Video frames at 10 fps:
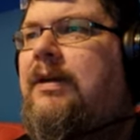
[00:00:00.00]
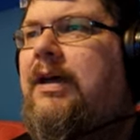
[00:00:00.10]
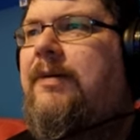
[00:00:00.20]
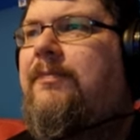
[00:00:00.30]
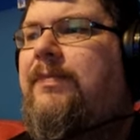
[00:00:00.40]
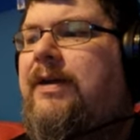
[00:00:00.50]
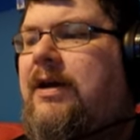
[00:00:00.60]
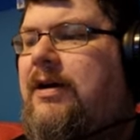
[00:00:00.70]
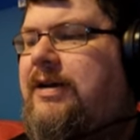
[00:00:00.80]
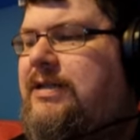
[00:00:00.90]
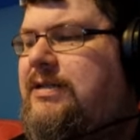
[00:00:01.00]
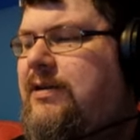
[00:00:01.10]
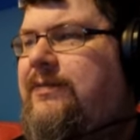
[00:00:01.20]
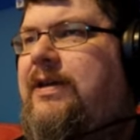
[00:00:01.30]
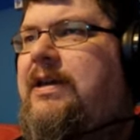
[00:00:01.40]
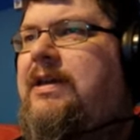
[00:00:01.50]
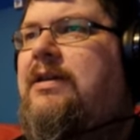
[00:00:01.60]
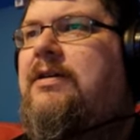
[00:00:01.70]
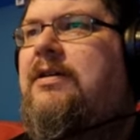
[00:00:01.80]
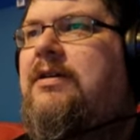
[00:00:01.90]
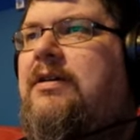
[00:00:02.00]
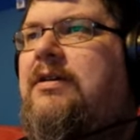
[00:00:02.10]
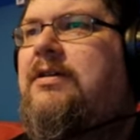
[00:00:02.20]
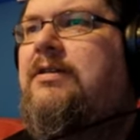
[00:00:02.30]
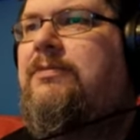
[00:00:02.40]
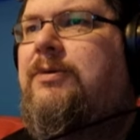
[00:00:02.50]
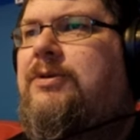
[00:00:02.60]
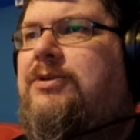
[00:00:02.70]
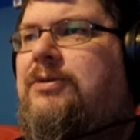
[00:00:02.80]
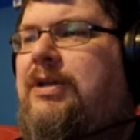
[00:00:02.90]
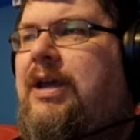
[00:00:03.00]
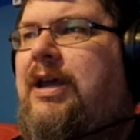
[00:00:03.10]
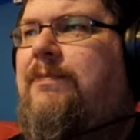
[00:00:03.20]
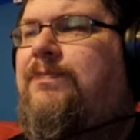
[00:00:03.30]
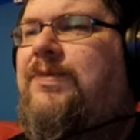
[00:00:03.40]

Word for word: Um, the hardest of the the routes through the game.